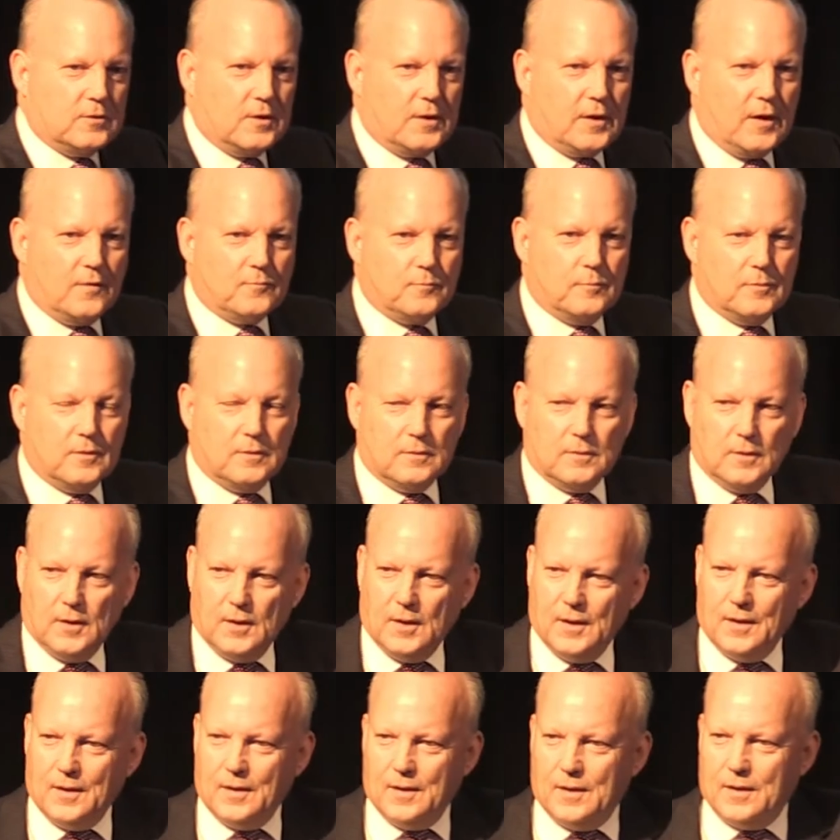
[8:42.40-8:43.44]
to government
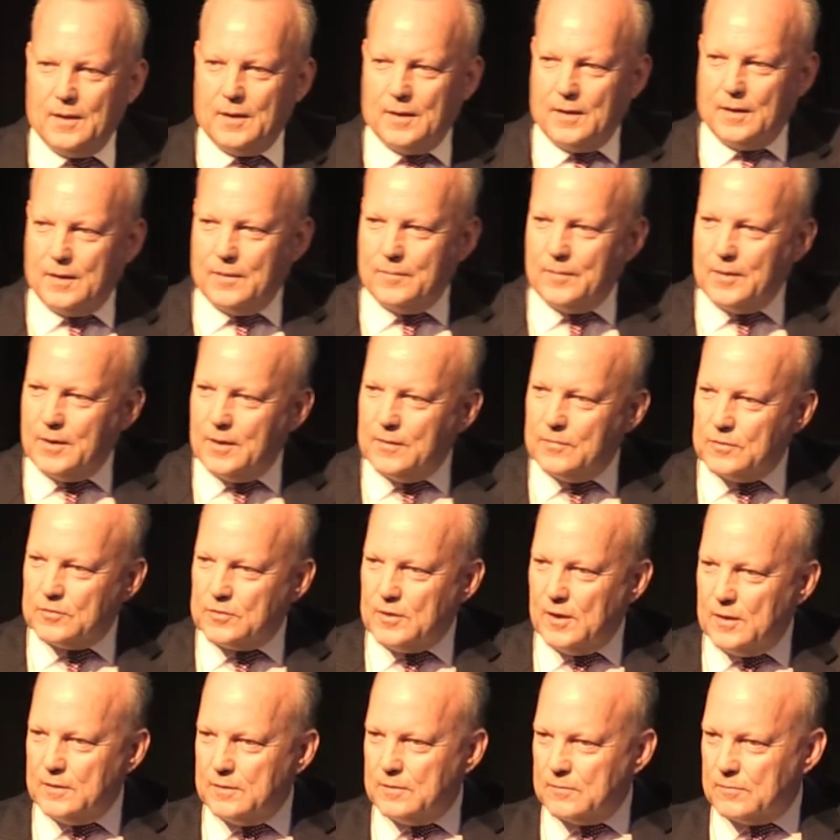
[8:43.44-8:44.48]
and the
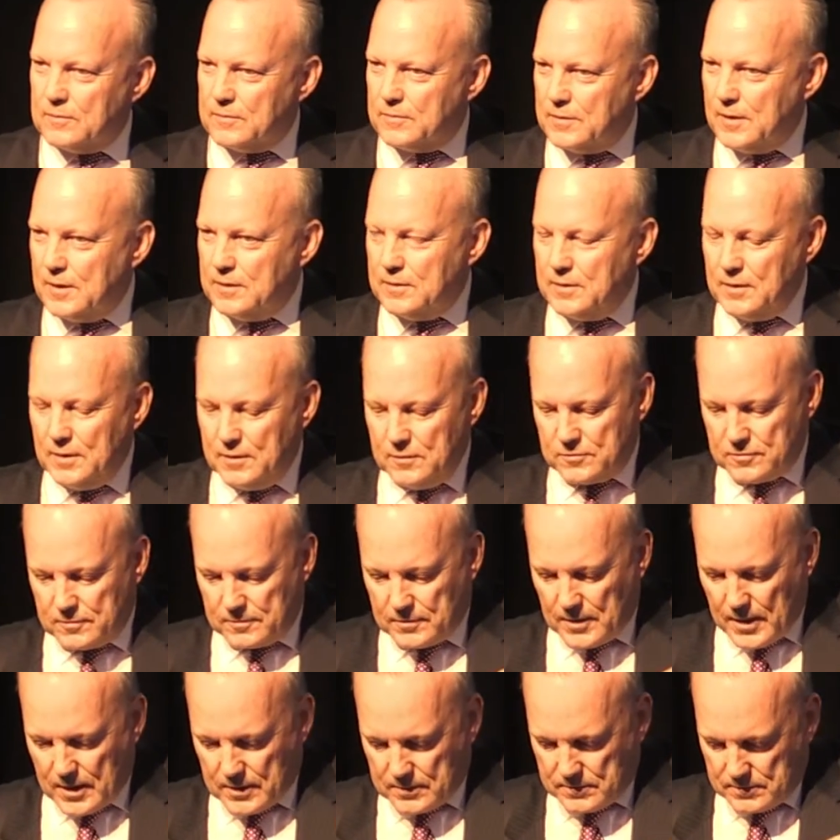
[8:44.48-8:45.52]
tenderer then into
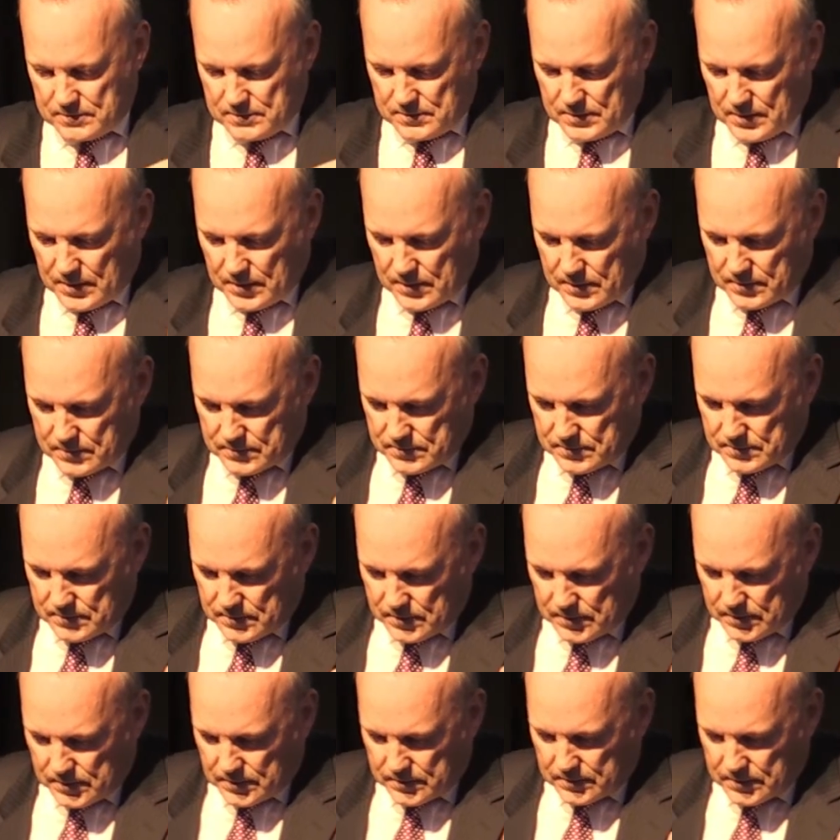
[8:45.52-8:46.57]
that
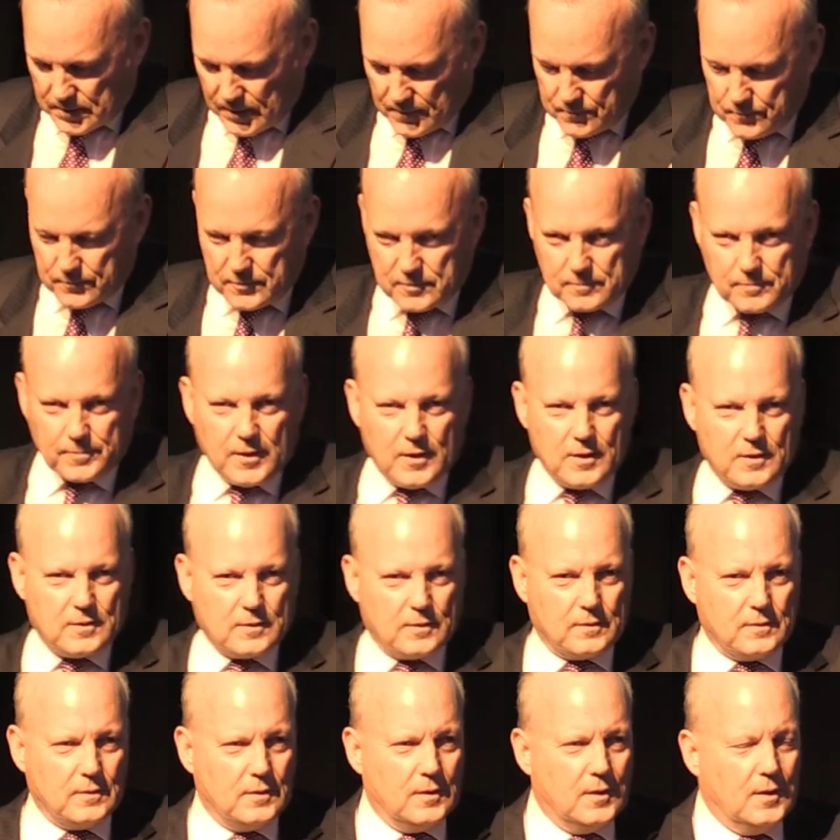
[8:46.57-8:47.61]
government
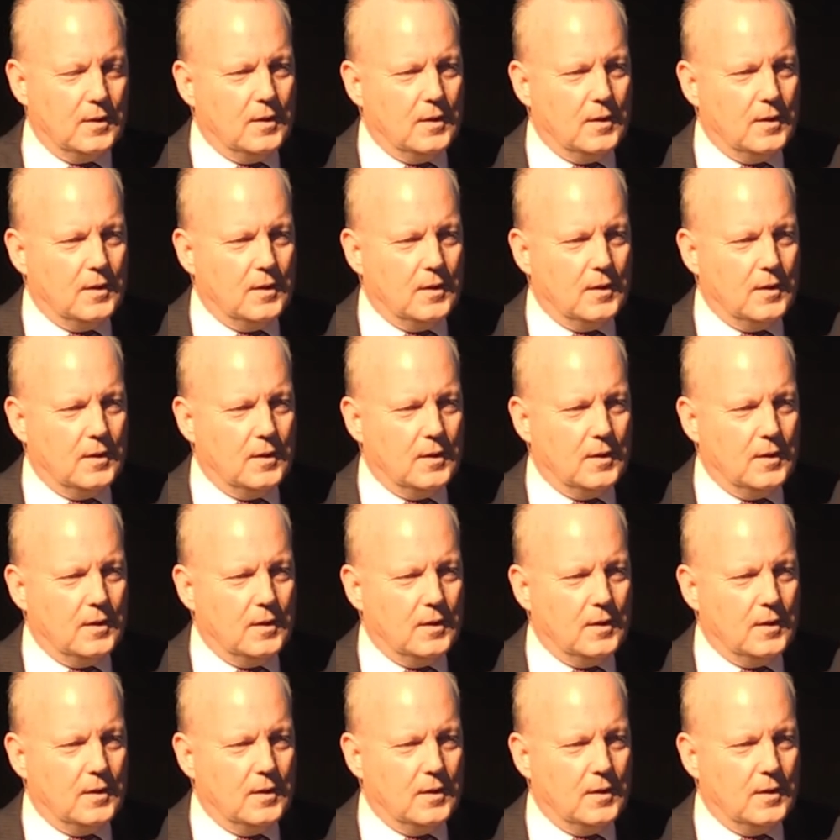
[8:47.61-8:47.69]
banker.